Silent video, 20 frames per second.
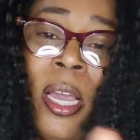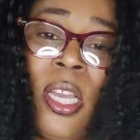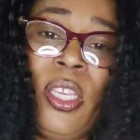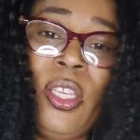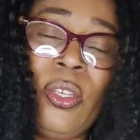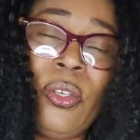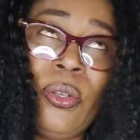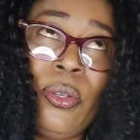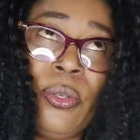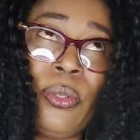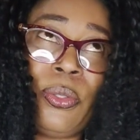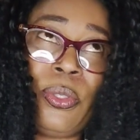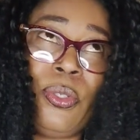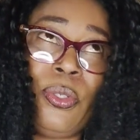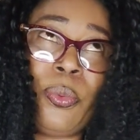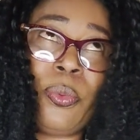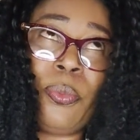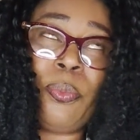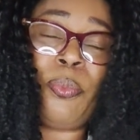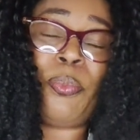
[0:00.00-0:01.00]
you
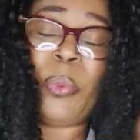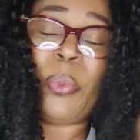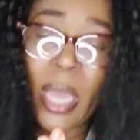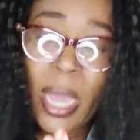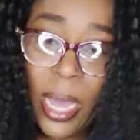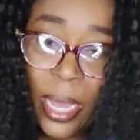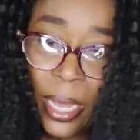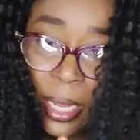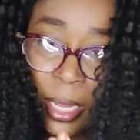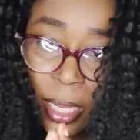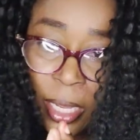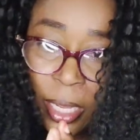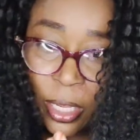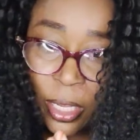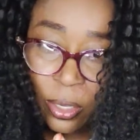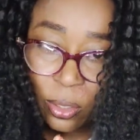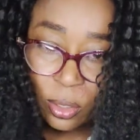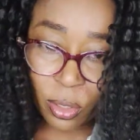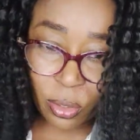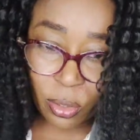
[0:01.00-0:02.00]
pair
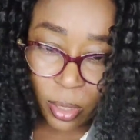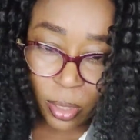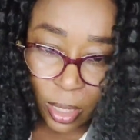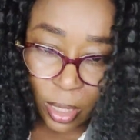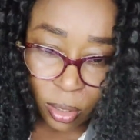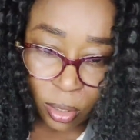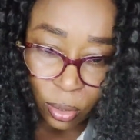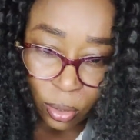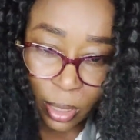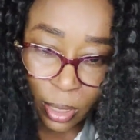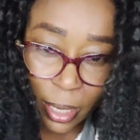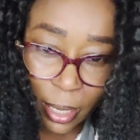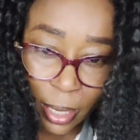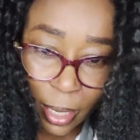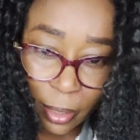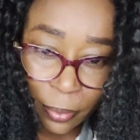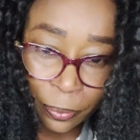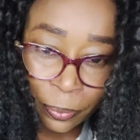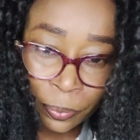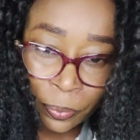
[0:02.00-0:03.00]
your students
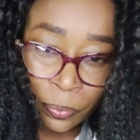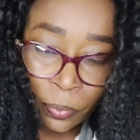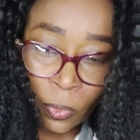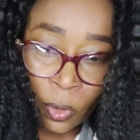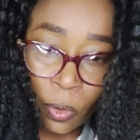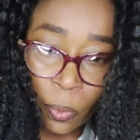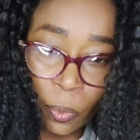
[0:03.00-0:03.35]
together. You